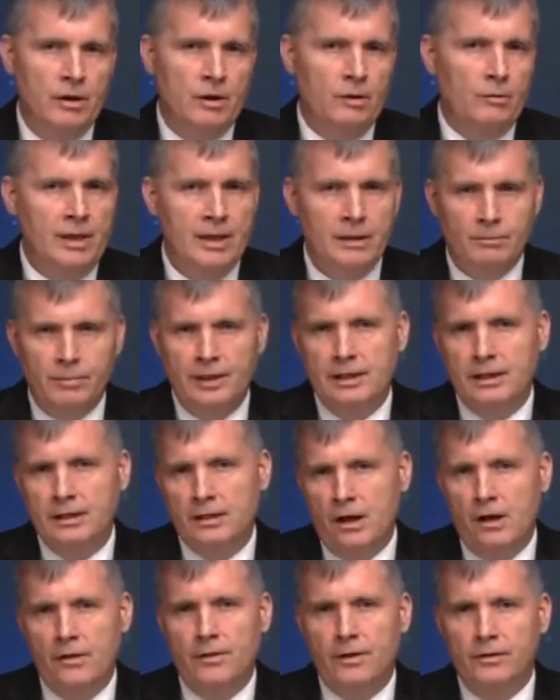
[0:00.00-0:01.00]
We completed
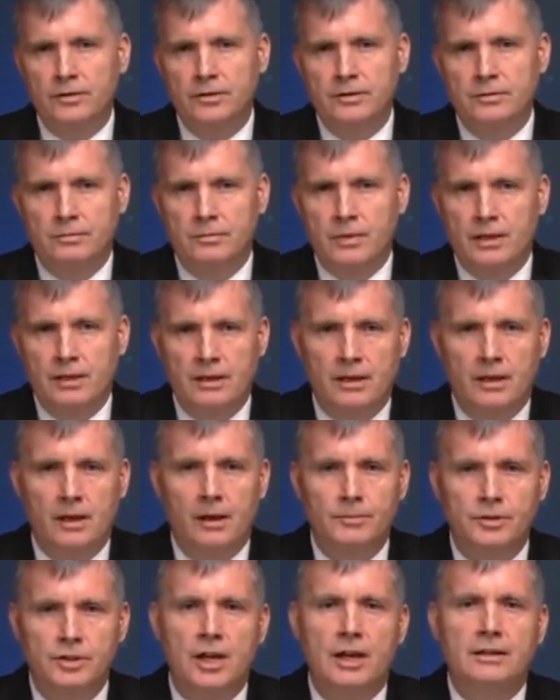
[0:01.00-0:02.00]
all those
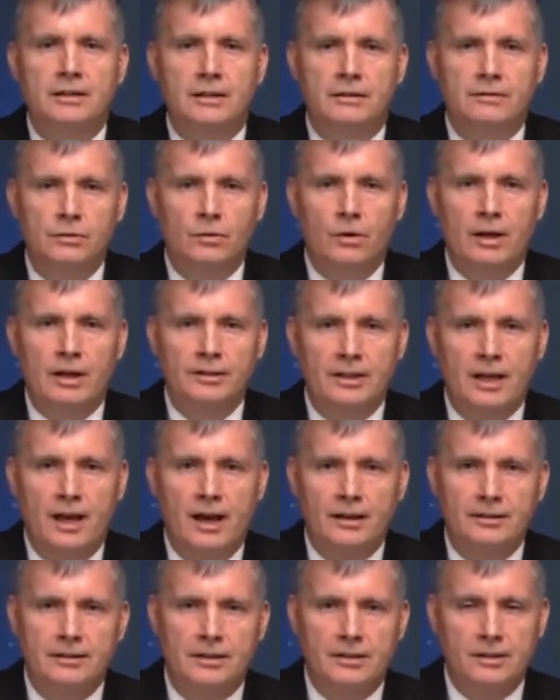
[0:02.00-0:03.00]
objectives while
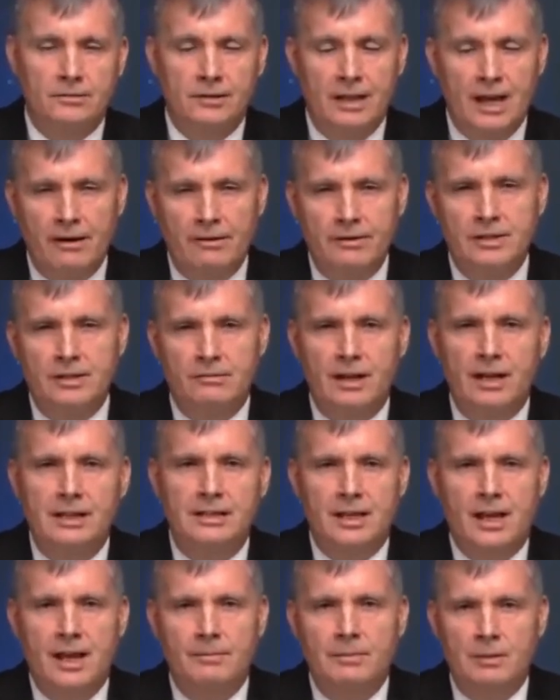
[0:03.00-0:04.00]
docked, and so now is the right
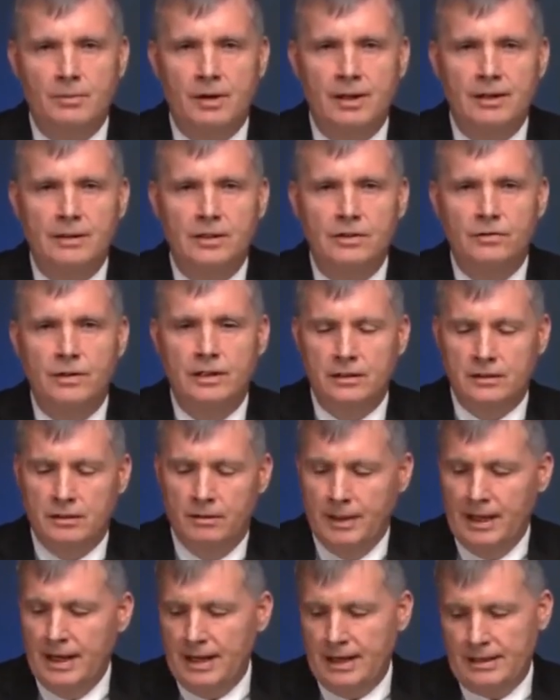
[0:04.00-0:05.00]
time to bring this vehicle
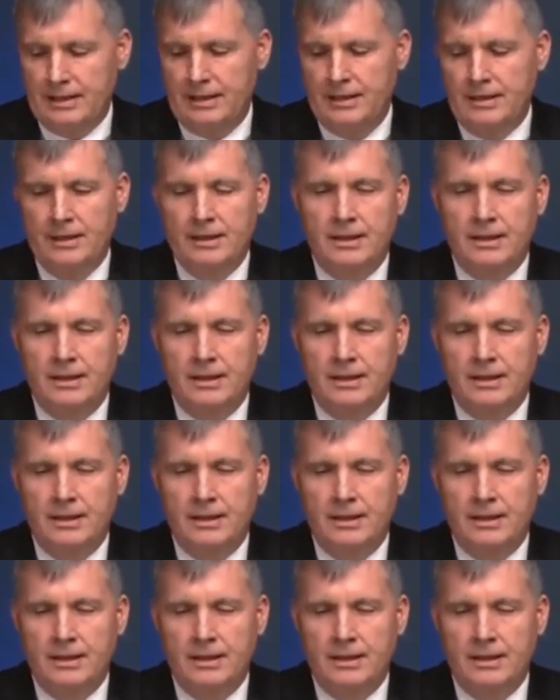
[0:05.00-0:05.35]
back